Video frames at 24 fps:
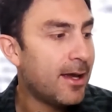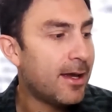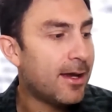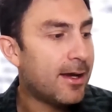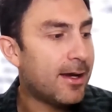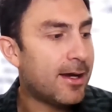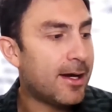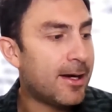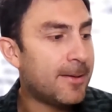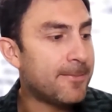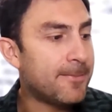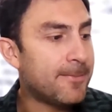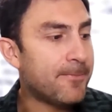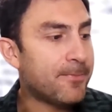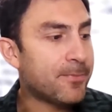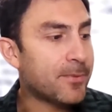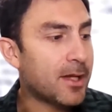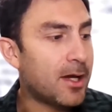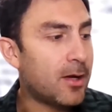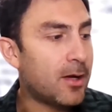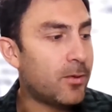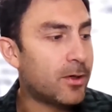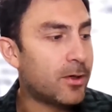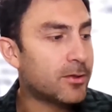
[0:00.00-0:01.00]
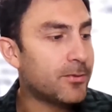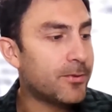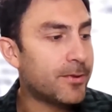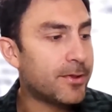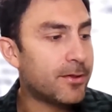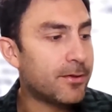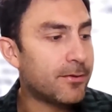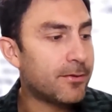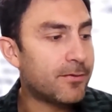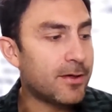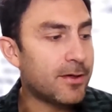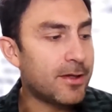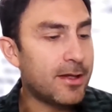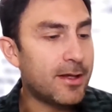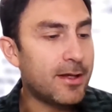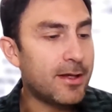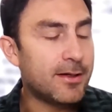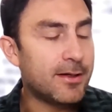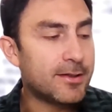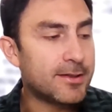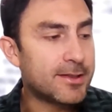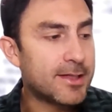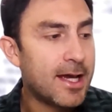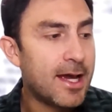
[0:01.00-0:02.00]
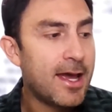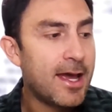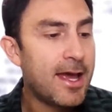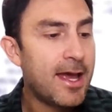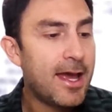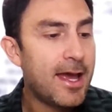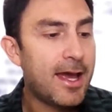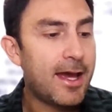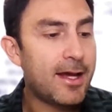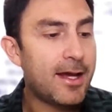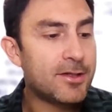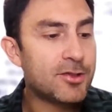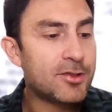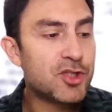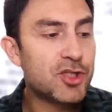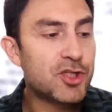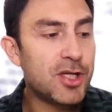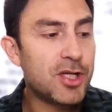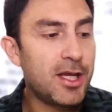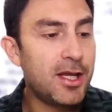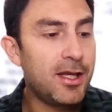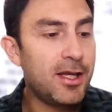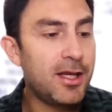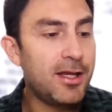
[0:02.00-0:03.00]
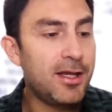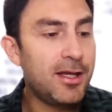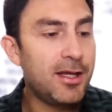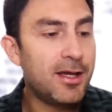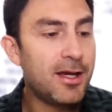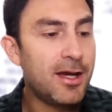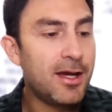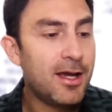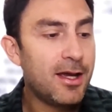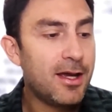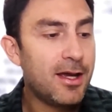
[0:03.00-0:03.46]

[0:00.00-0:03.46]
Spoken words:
I worked with her for years, and she